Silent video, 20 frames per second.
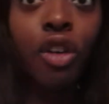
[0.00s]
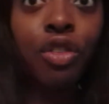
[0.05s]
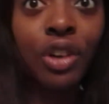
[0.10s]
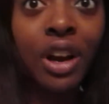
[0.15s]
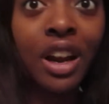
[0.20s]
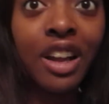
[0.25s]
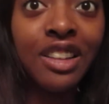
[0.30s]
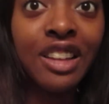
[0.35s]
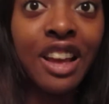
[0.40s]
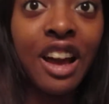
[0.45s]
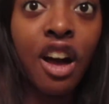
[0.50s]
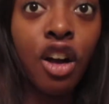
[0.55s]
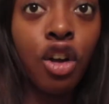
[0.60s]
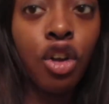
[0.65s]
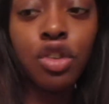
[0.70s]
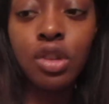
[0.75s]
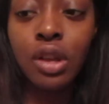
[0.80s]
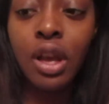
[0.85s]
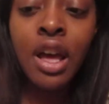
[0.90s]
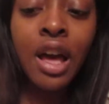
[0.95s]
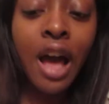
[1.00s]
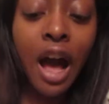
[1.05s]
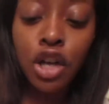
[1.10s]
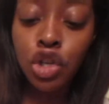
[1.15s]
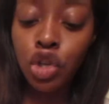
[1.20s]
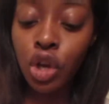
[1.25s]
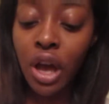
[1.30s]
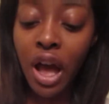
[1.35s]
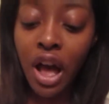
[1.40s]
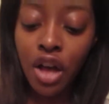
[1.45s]
right now. I'll show
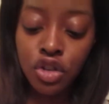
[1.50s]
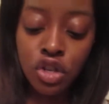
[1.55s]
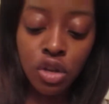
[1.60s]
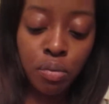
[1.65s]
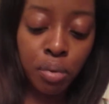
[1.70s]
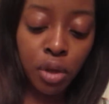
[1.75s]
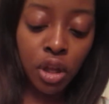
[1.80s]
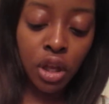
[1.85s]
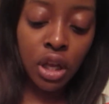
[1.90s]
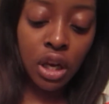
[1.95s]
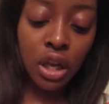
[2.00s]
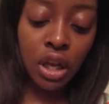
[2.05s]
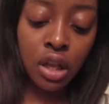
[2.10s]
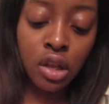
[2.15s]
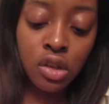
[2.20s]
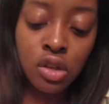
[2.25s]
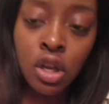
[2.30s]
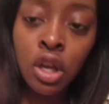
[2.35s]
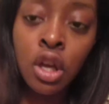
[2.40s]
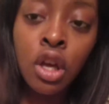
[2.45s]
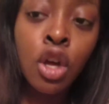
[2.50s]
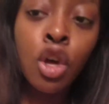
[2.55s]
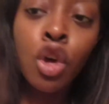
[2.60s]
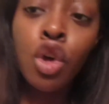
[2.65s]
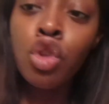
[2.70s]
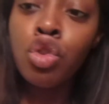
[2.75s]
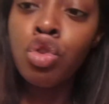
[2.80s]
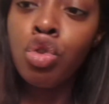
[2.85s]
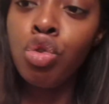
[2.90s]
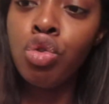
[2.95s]
you how simple it is
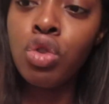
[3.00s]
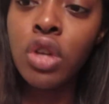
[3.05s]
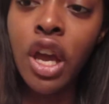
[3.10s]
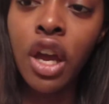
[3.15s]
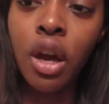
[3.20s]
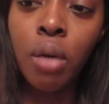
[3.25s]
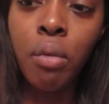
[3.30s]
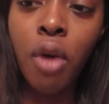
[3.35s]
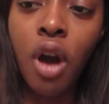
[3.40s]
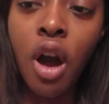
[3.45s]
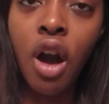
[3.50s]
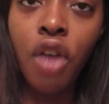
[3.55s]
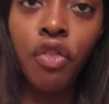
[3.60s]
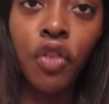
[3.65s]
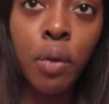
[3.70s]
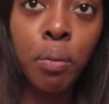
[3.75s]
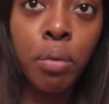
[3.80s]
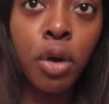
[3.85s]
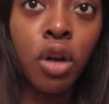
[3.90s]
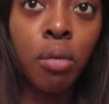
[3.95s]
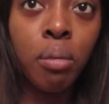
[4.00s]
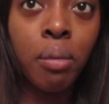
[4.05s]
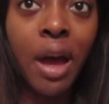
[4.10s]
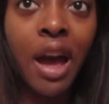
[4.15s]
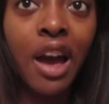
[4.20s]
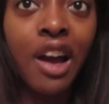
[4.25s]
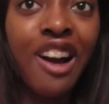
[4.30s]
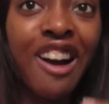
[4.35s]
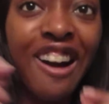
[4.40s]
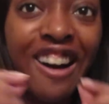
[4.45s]
to take them off and put them
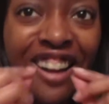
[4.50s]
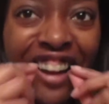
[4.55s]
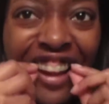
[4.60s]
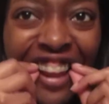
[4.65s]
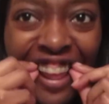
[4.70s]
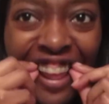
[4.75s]
back on.